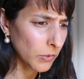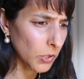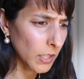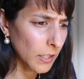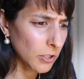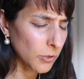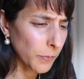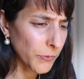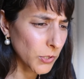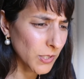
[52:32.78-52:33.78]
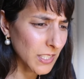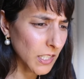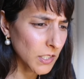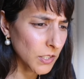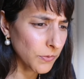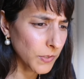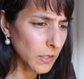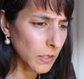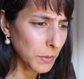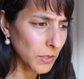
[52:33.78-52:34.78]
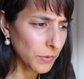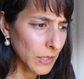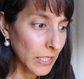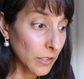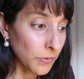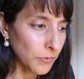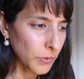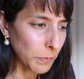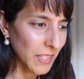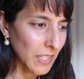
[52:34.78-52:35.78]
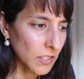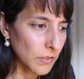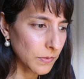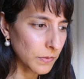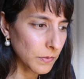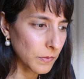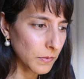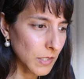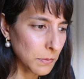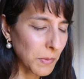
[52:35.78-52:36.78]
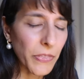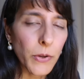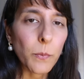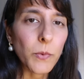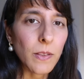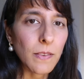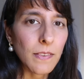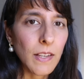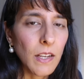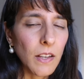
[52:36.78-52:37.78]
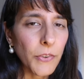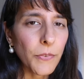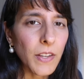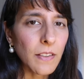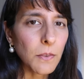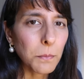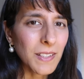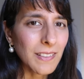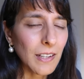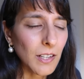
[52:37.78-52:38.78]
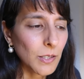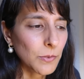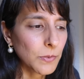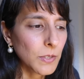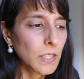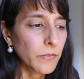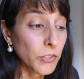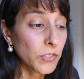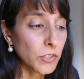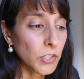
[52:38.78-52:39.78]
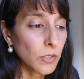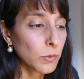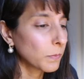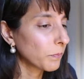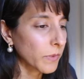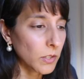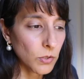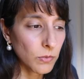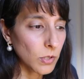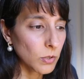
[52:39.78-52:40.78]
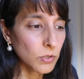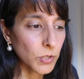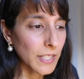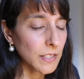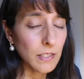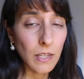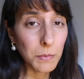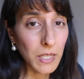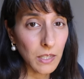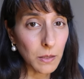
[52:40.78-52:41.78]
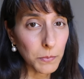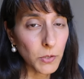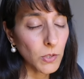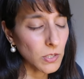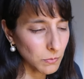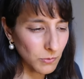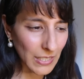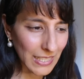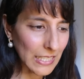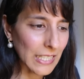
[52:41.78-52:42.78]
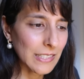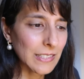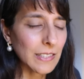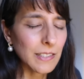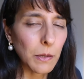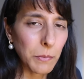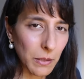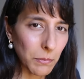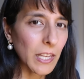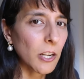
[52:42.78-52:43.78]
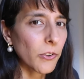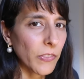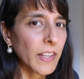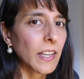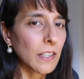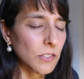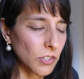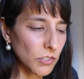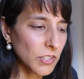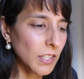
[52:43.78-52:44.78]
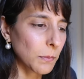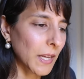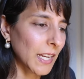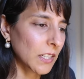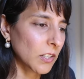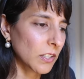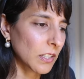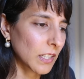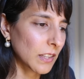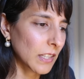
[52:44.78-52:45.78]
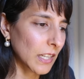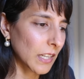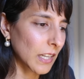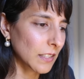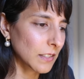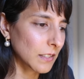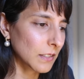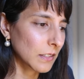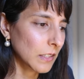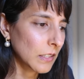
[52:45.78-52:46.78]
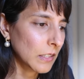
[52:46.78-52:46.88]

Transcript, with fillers: Well, here, you'll, you'll start to feel a bit of relief from the end of this month onwards. So if things have been tough, just know you've got good transits coming up. You've got some really nice things coming up later in the year. So you just keep hanging on in there, Cancer,